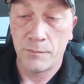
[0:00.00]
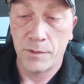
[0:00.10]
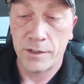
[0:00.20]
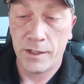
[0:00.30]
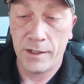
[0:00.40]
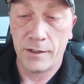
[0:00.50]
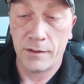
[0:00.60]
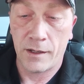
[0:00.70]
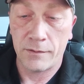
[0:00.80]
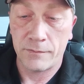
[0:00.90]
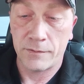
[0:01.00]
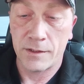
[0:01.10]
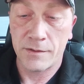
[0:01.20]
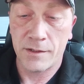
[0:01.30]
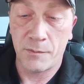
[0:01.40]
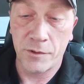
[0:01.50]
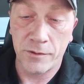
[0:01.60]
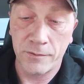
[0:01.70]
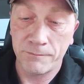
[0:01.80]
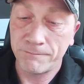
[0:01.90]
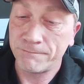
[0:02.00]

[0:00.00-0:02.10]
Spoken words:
But yeah, this summer,